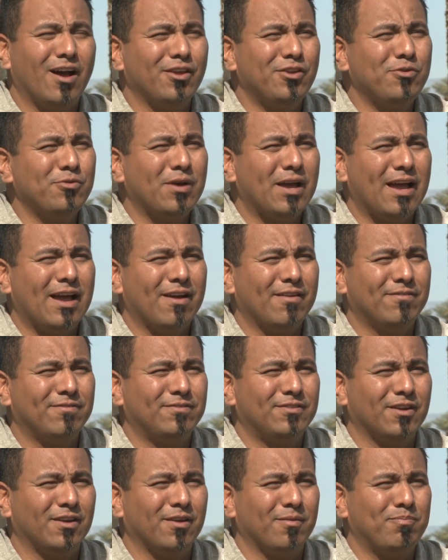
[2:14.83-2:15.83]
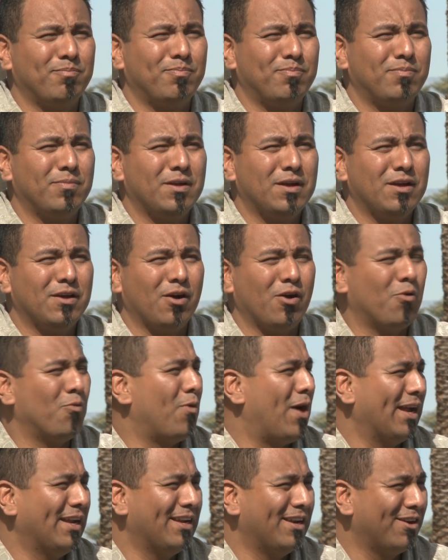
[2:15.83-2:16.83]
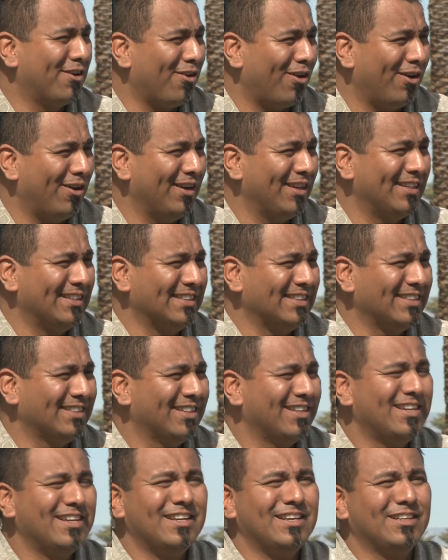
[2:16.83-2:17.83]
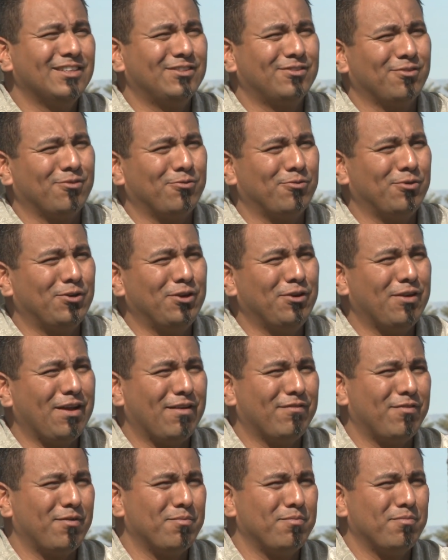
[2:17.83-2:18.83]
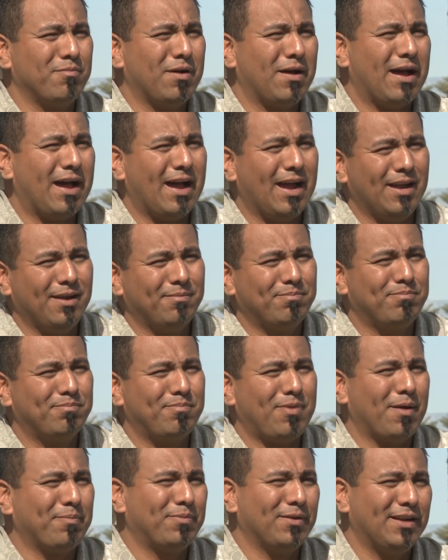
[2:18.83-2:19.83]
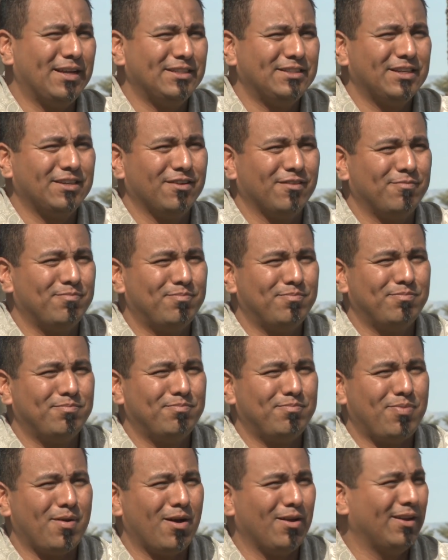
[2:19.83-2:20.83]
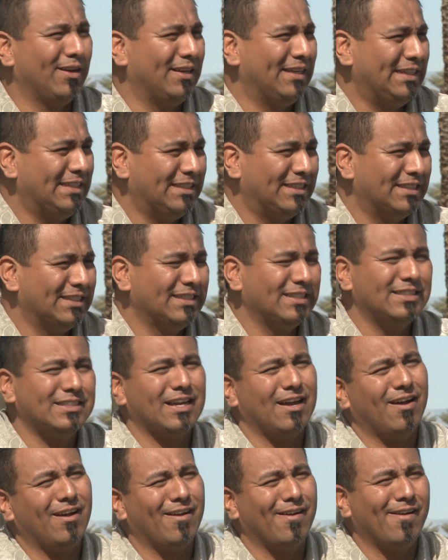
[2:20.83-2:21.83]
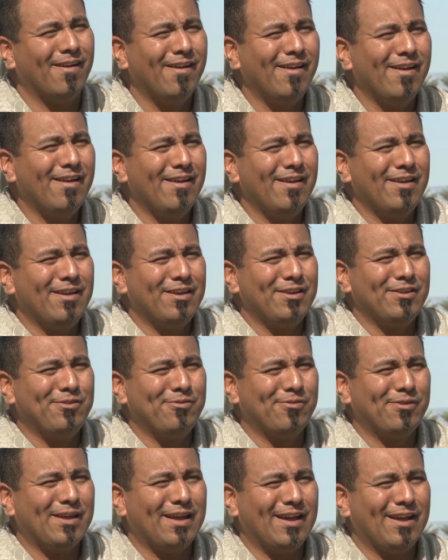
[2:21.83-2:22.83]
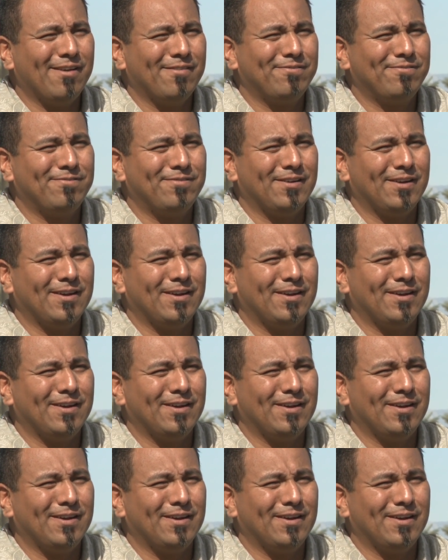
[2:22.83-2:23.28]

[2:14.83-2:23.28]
you have the Hawaiian Gardens, so where you have a high population of Polynesians, you have